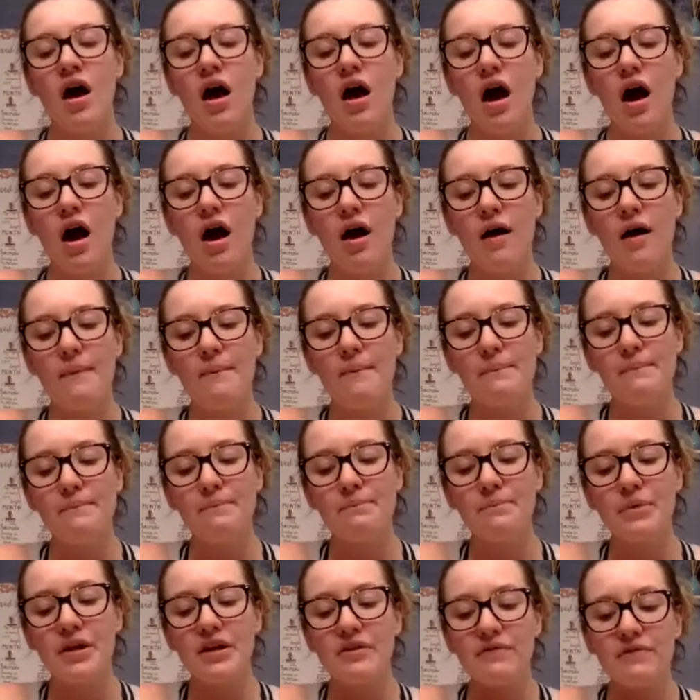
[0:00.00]

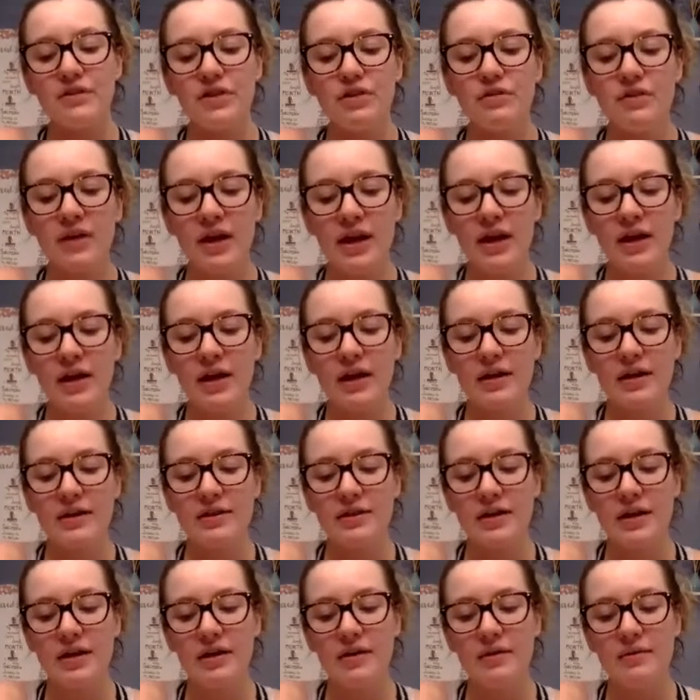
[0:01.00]
But if you can't get
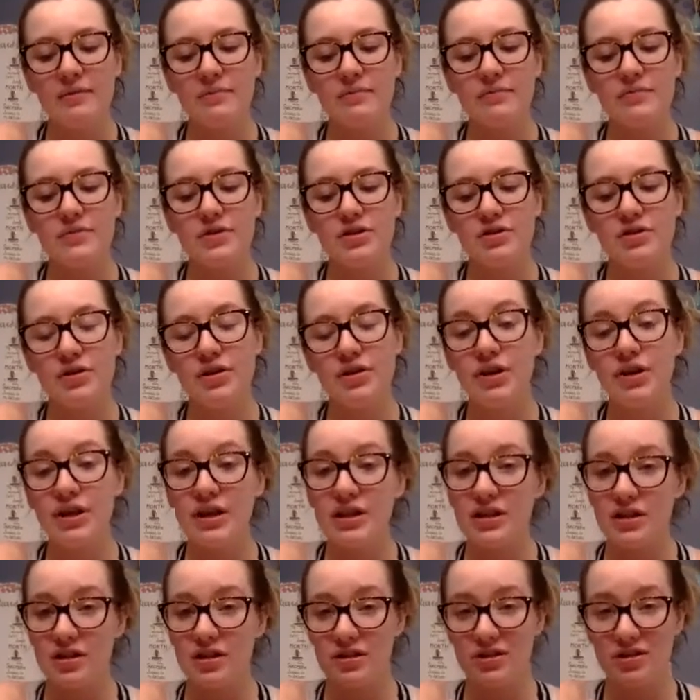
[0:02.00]
them to agree
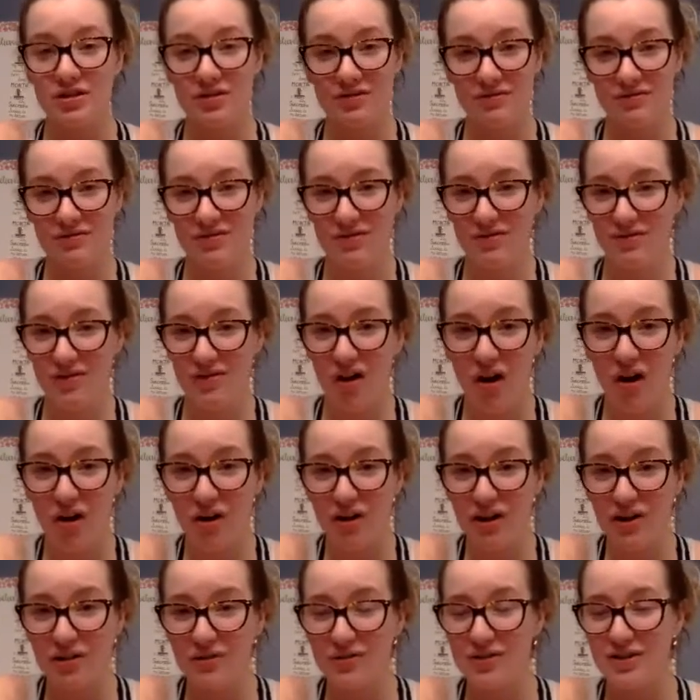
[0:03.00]
to call
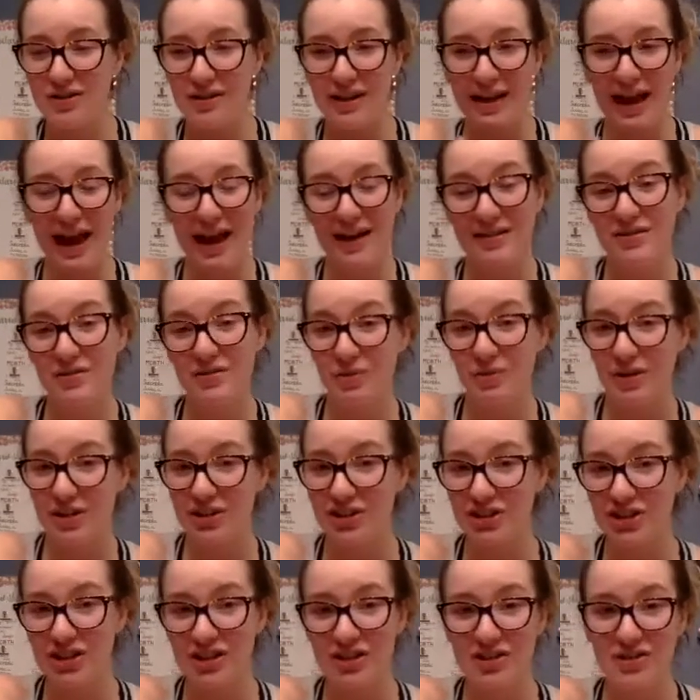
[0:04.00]
you to like ask
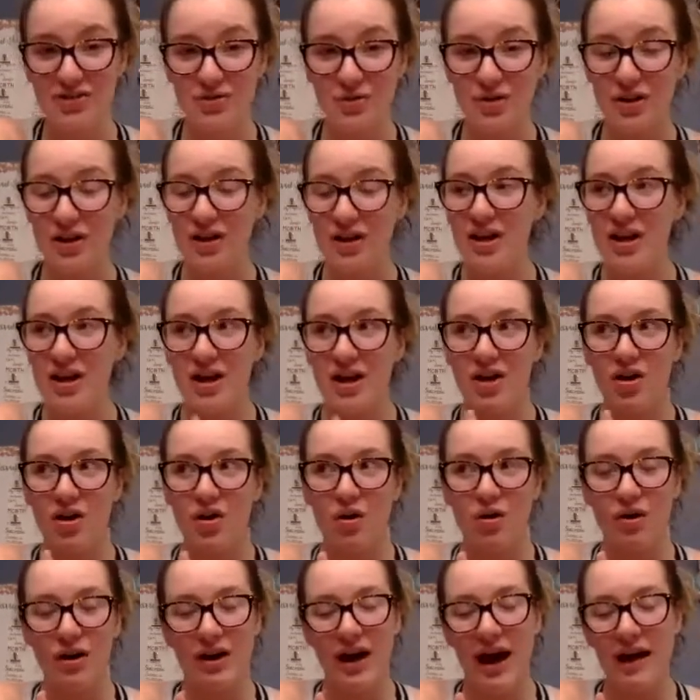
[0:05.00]
questions or
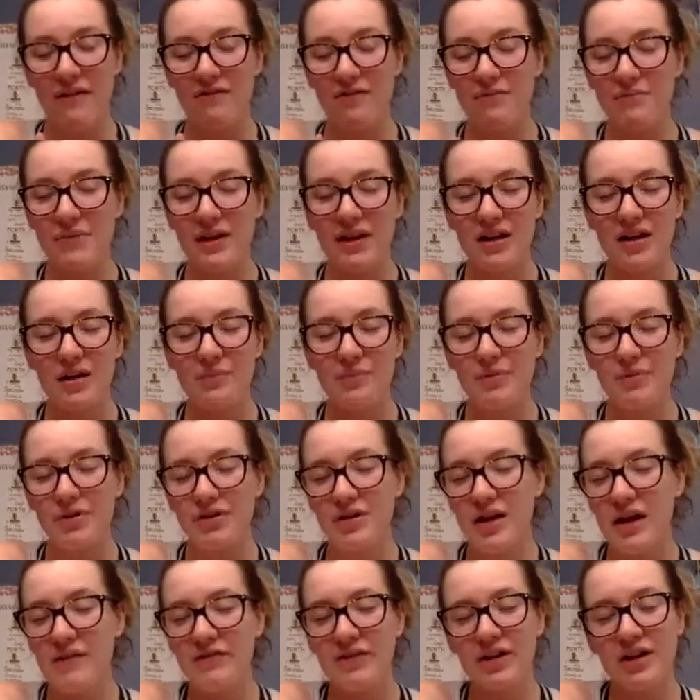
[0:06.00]
have a meetup, you're
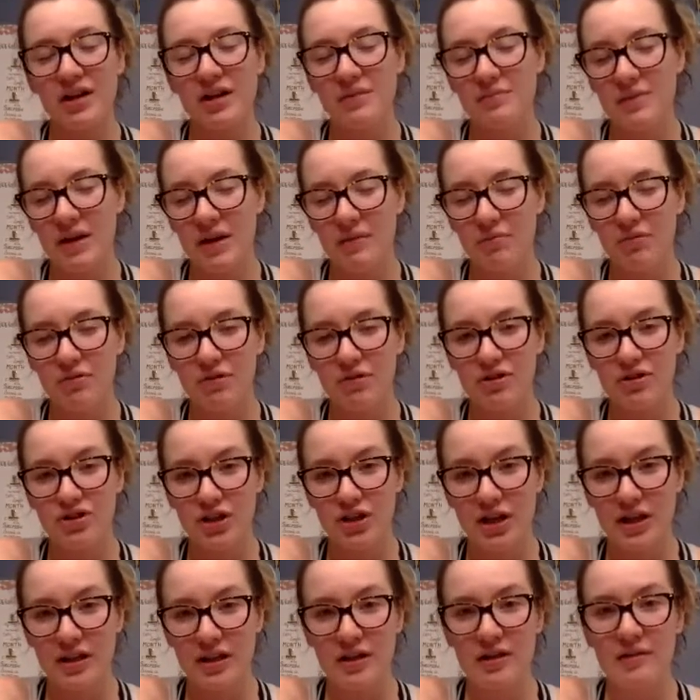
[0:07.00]
never going to be able to
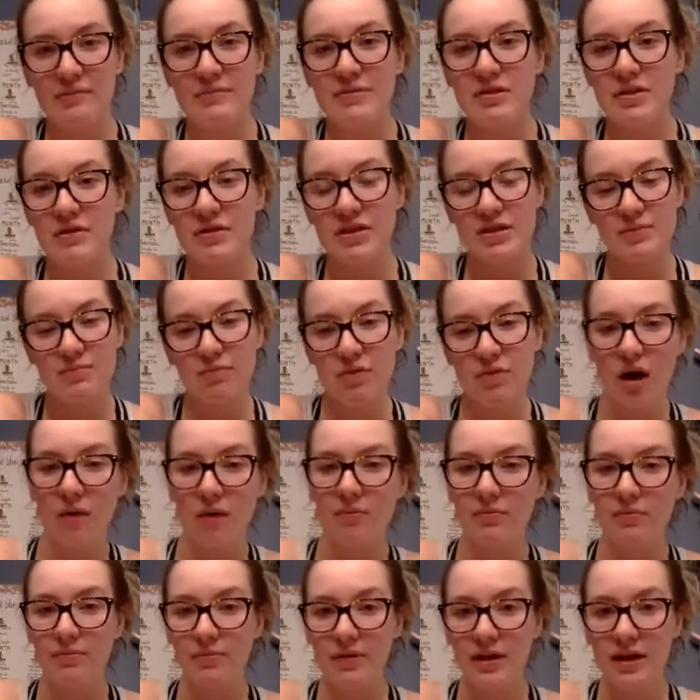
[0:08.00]
train them. So this
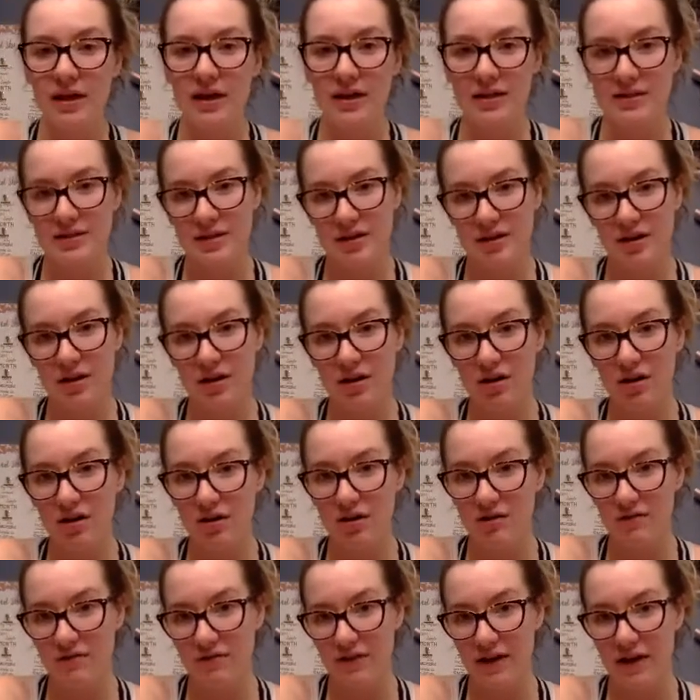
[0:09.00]
probably isn't a
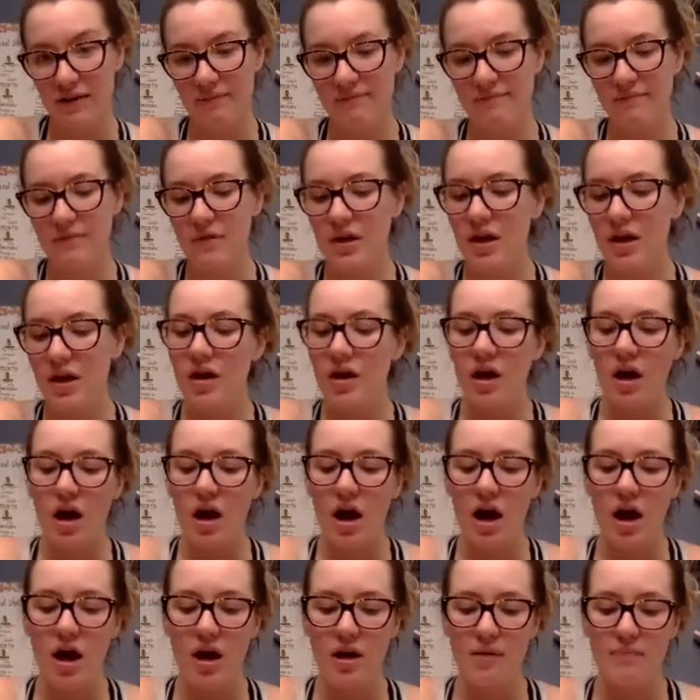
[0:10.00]
good fit.
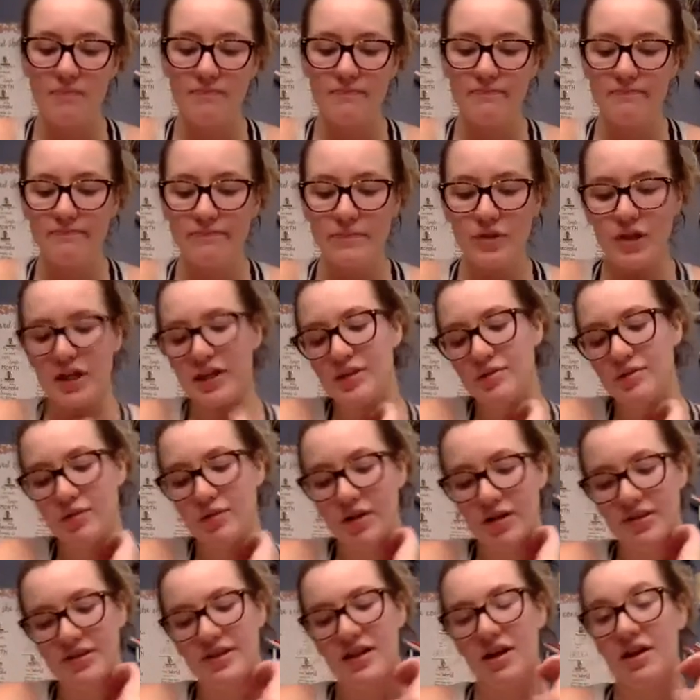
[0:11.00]
So that's what
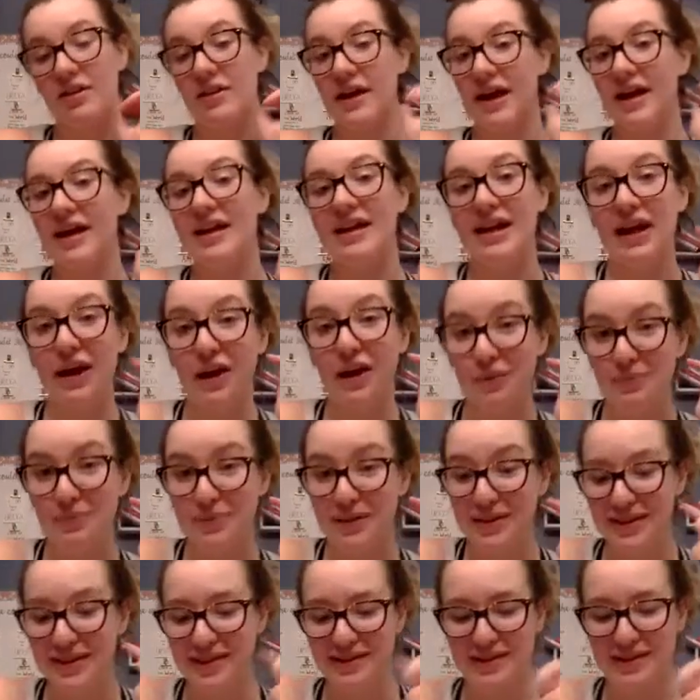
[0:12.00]
I'll say on that. And I hope
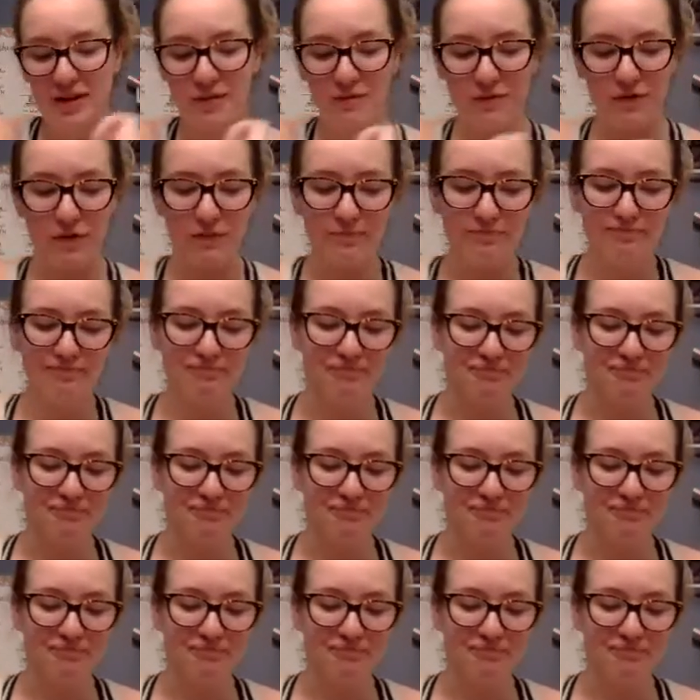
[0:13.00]
that that's helpful.